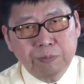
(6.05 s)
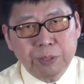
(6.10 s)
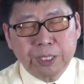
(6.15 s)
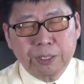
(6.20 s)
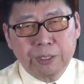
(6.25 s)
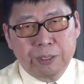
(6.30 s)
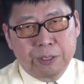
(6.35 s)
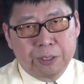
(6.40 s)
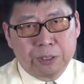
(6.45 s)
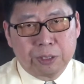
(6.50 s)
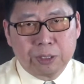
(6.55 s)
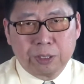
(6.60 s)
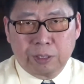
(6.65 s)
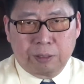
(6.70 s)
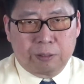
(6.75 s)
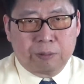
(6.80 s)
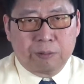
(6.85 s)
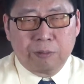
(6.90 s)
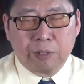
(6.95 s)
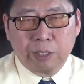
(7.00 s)
because
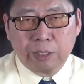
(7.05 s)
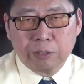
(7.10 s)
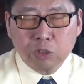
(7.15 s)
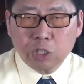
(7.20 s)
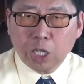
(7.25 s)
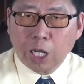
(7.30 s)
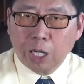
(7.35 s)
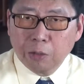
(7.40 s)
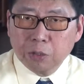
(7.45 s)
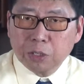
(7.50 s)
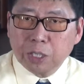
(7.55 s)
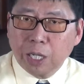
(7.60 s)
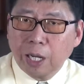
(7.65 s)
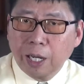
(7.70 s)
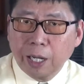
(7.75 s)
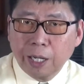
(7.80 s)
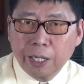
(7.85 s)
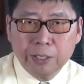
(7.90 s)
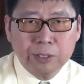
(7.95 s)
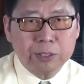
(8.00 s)
the child's
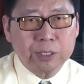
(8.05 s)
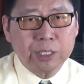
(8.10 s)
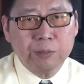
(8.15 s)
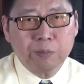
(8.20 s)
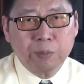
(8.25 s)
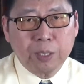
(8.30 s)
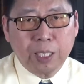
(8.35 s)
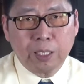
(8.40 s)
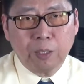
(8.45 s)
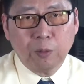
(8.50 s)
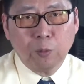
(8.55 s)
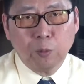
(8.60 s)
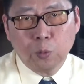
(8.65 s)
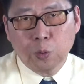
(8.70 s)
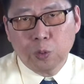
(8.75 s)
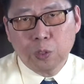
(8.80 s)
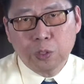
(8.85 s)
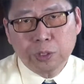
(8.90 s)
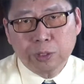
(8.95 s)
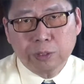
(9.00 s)
eyes keep getting
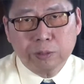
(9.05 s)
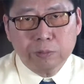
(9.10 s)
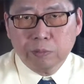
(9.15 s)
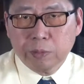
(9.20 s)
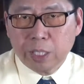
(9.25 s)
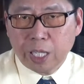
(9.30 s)
worse